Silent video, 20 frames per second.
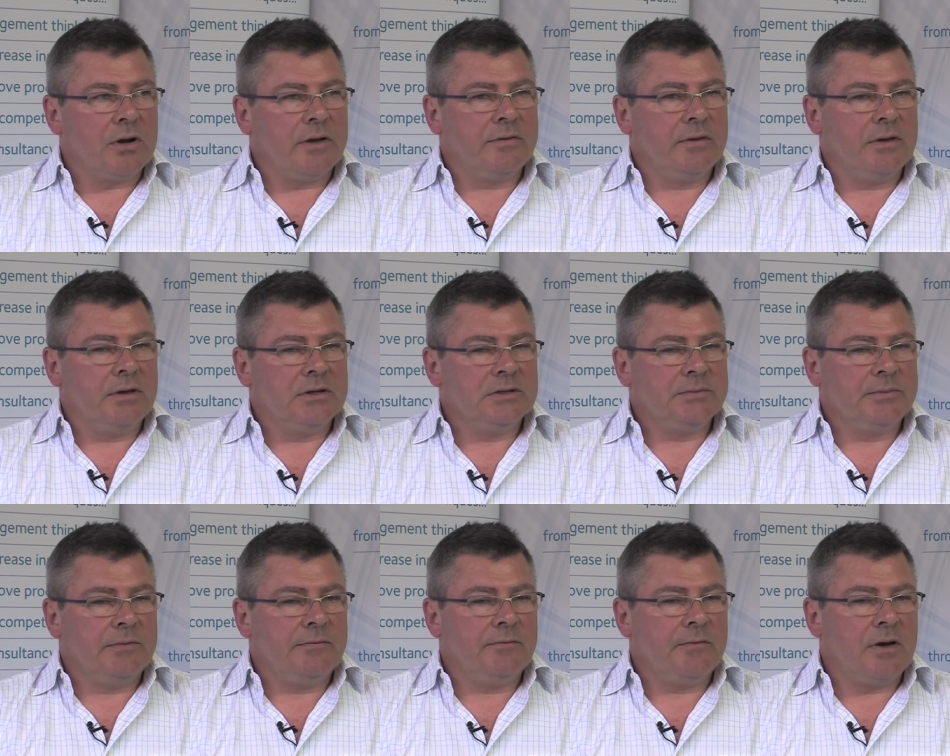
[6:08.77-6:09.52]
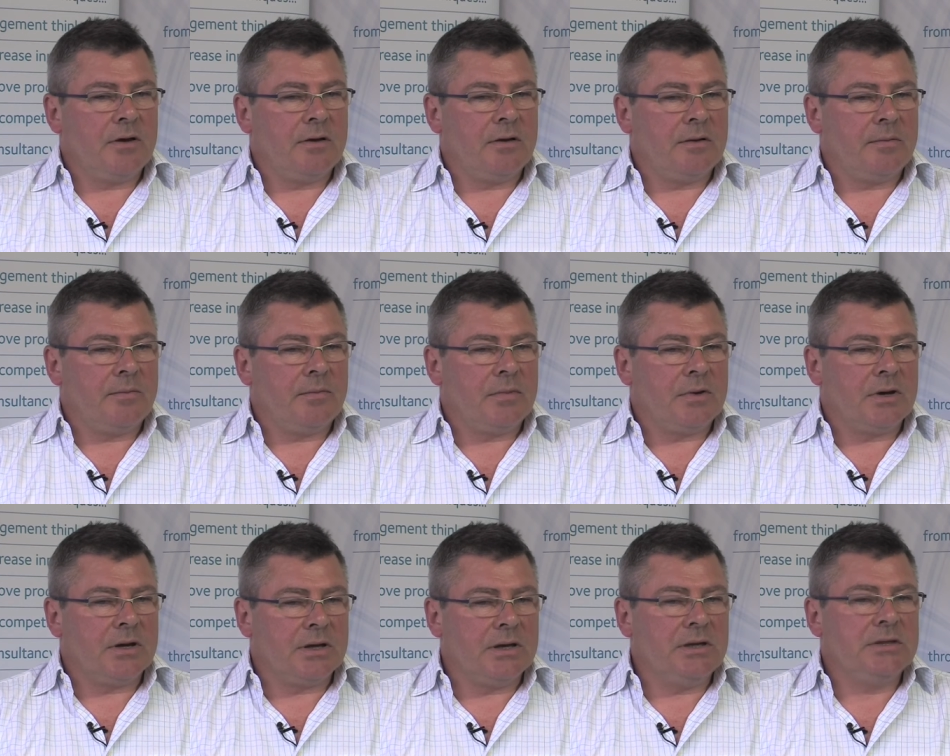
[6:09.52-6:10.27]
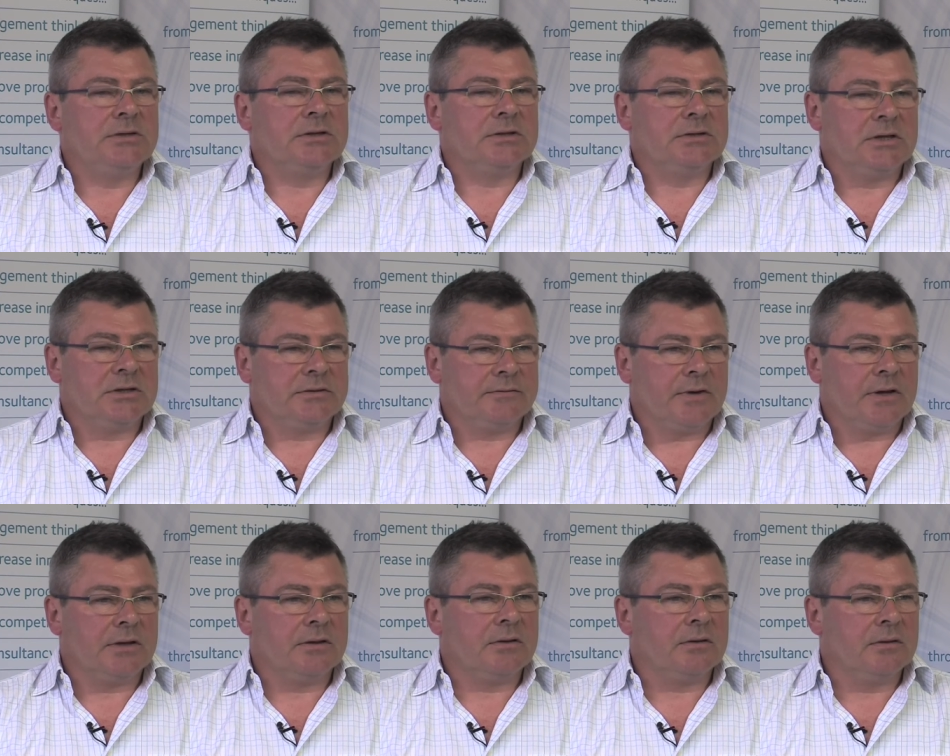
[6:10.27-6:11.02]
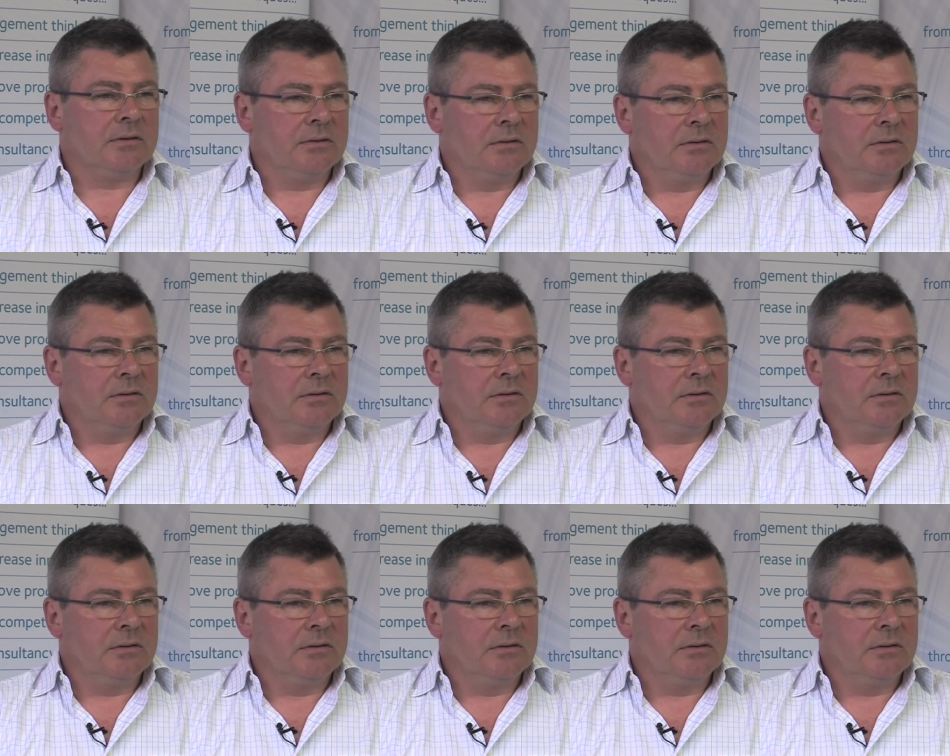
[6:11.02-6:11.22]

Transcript: I think has been a key success factor.